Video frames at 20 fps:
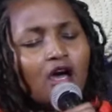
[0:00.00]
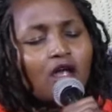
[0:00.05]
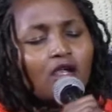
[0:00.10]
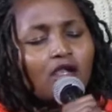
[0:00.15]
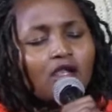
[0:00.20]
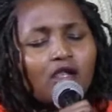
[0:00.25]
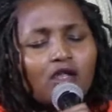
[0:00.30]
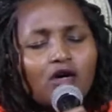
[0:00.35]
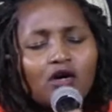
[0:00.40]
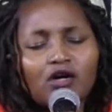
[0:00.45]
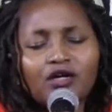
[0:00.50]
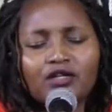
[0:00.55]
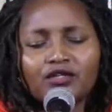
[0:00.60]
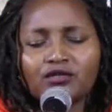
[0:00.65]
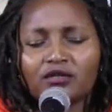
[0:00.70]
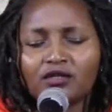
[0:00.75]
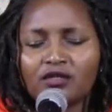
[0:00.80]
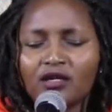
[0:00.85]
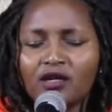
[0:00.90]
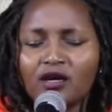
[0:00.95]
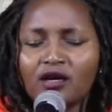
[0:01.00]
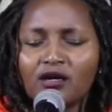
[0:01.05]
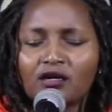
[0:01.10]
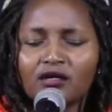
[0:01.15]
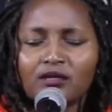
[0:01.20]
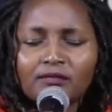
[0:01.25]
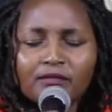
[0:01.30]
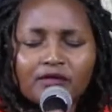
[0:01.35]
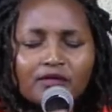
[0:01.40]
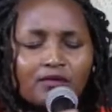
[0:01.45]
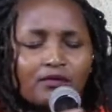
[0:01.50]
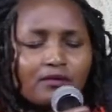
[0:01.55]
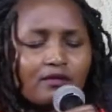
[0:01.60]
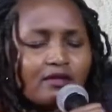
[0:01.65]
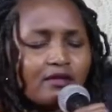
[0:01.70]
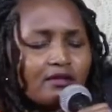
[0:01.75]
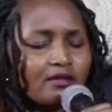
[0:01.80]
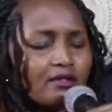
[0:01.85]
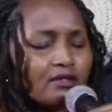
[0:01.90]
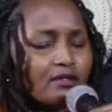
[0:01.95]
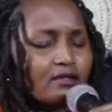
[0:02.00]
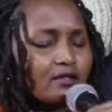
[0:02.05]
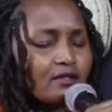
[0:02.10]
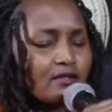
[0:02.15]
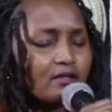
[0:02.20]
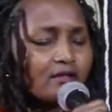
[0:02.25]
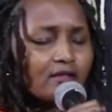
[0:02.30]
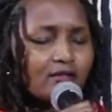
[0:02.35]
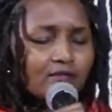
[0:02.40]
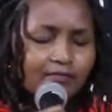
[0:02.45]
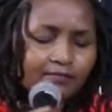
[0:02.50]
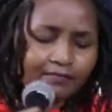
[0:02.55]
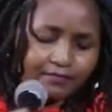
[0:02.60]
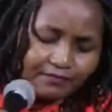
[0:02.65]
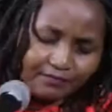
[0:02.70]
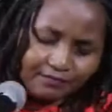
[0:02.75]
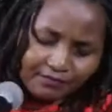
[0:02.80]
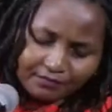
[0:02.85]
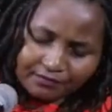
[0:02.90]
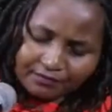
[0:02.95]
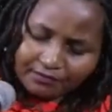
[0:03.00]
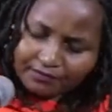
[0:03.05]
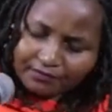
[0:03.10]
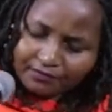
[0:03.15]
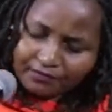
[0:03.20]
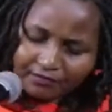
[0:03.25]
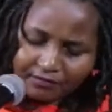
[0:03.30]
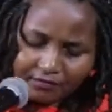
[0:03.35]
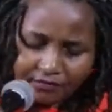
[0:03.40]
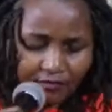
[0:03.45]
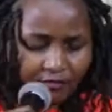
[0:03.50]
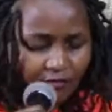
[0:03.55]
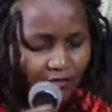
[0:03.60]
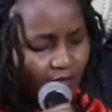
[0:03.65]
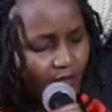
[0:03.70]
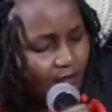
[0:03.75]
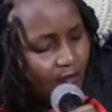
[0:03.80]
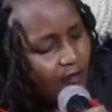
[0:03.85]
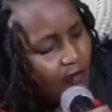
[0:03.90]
Lord, you call me when I'm hey.